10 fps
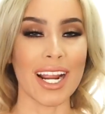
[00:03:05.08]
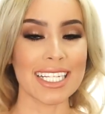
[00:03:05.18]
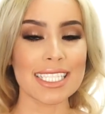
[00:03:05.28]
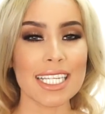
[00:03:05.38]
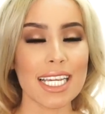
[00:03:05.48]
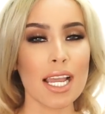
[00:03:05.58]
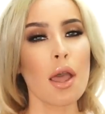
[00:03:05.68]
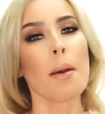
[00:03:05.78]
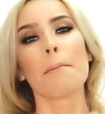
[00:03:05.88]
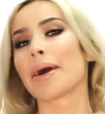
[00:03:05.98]

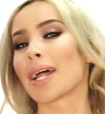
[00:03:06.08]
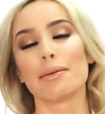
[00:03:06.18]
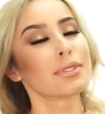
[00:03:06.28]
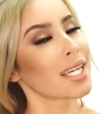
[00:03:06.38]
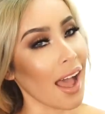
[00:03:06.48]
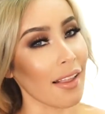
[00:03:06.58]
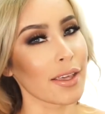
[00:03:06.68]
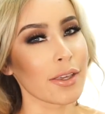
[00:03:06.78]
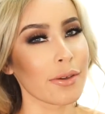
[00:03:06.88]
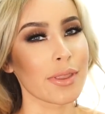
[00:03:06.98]
pricey, but I'm
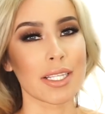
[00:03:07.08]
telling you,